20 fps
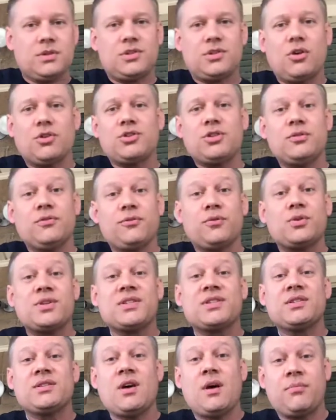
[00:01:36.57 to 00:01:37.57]
Searching for
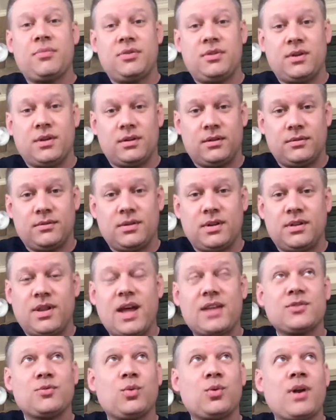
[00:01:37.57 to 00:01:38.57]
something, and
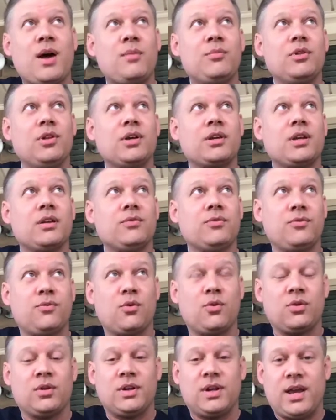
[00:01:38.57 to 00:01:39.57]
that's what I'm looking
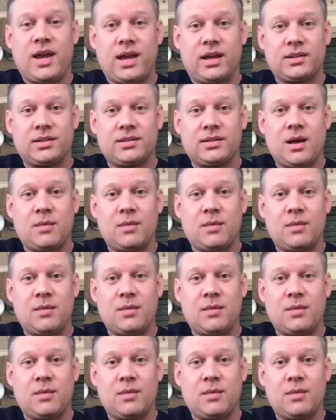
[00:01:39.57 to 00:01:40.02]
for next.